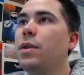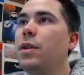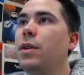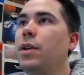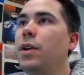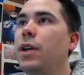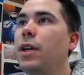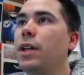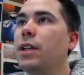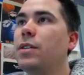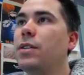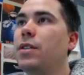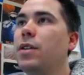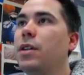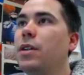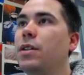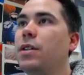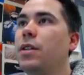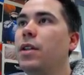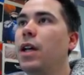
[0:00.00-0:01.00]
You can
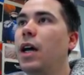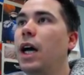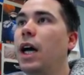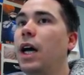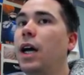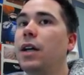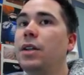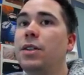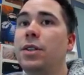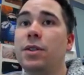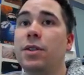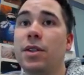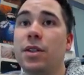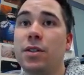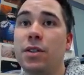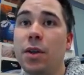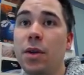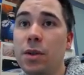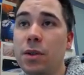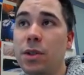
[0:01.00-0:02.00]
choose the
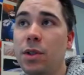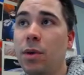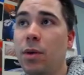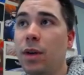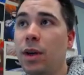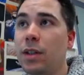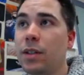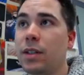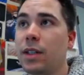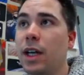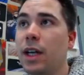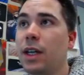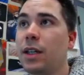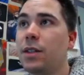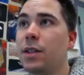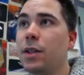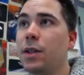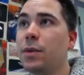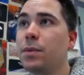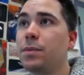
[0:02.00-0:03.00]
students you want to assign it
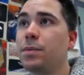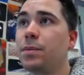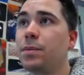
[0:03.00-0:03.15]
to.